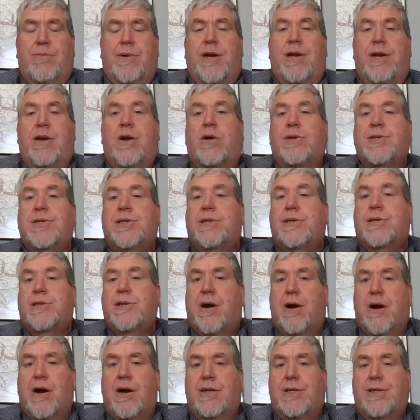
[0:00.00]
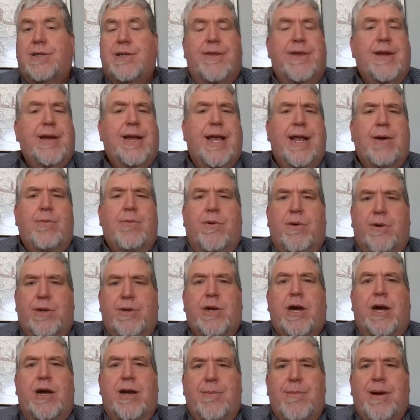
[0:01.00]
But it all starts, and again, we're
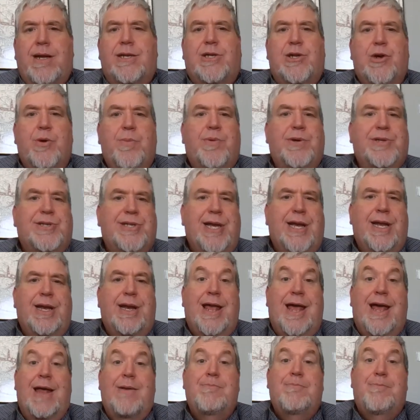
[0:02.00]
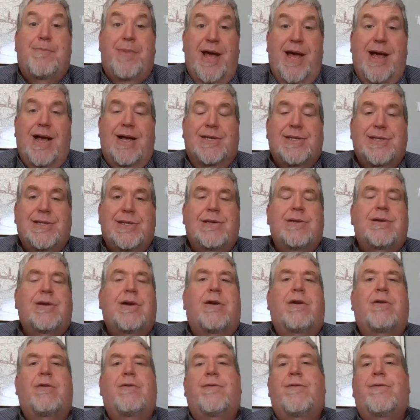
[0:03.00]
talking about 2% at best
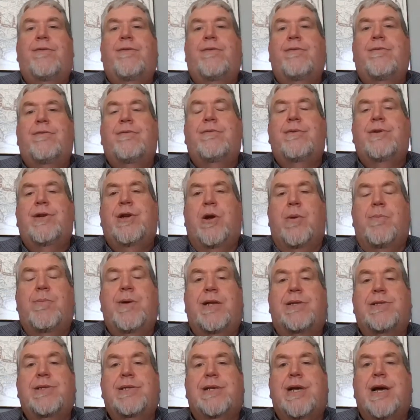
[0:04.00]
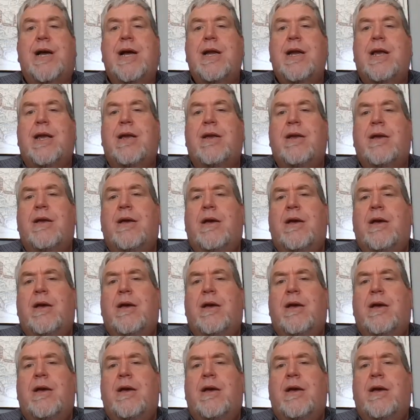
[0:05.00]
of European society